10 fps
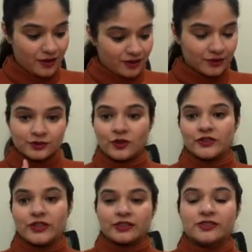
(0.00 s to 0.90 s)
so we are
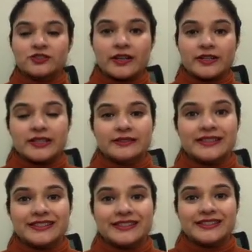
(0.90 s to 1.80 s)
starting this
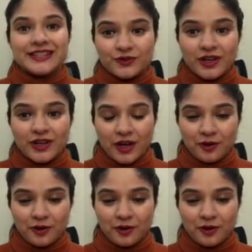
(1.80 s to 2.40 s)
session now.